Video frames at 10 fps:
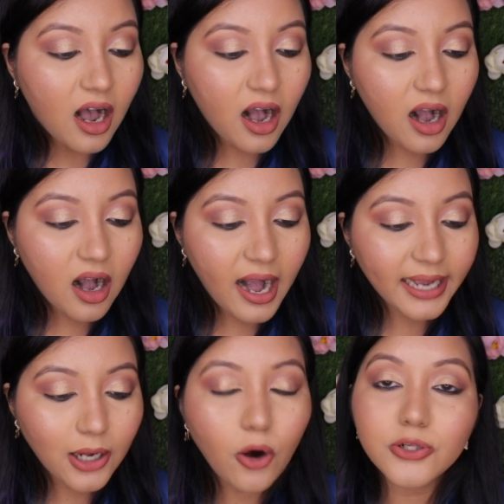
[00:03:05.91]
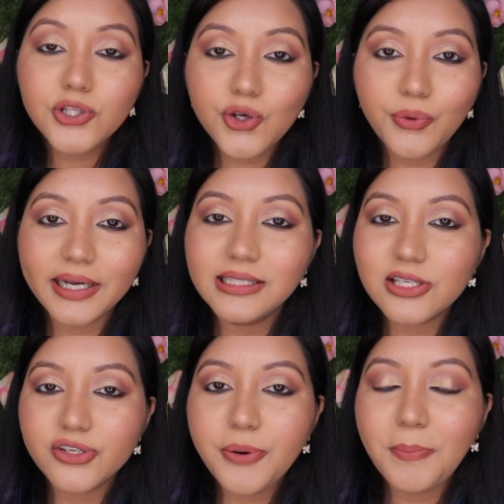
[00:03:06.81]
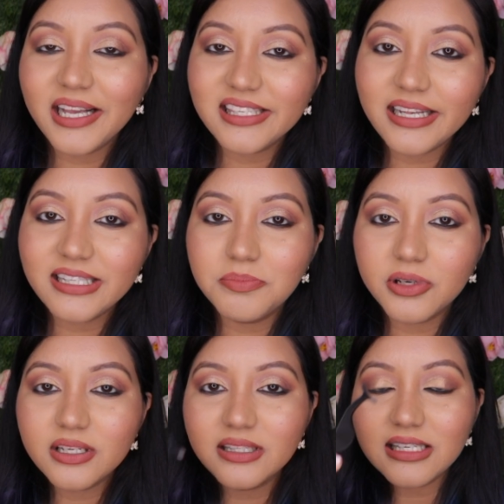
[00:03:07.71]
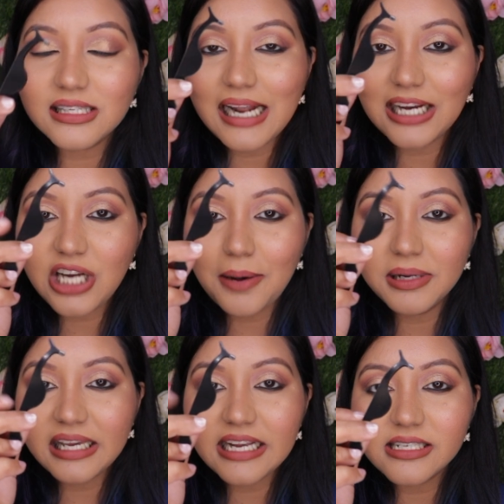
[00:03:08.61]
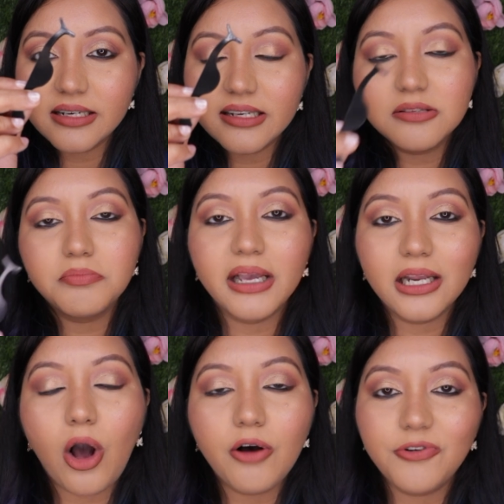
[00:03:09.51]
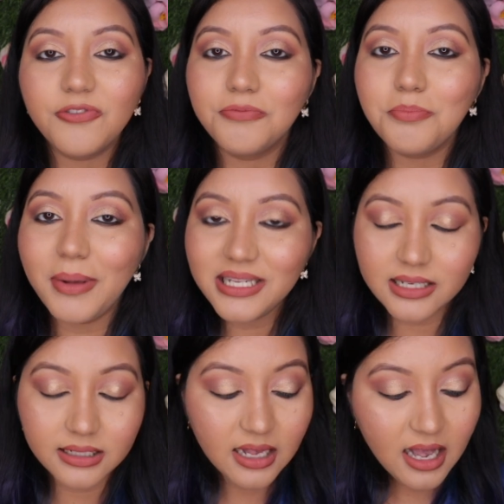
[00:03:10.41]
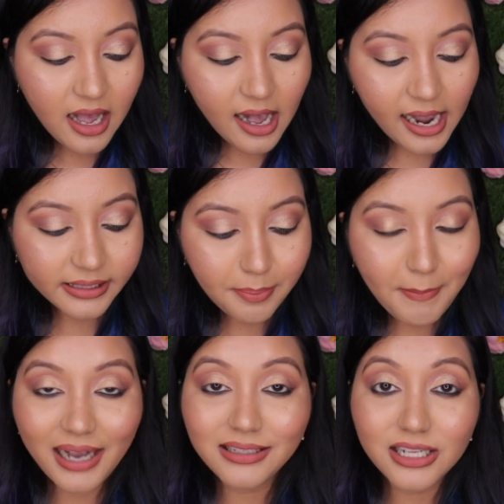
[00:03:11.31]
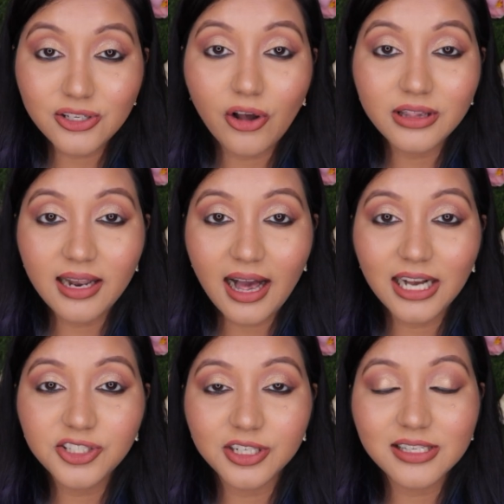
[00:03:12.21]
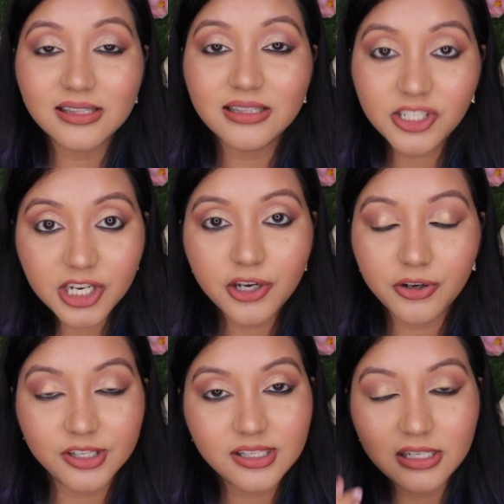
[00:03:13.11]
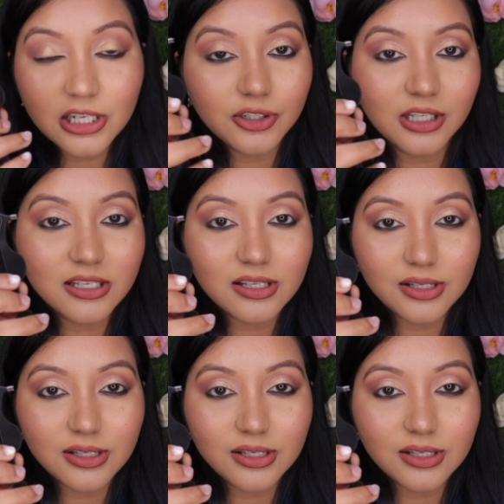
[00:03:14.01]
And also it does not make sense, because this lash applicator is made off of metal and the magnets on the lash is literally gonna stick to this.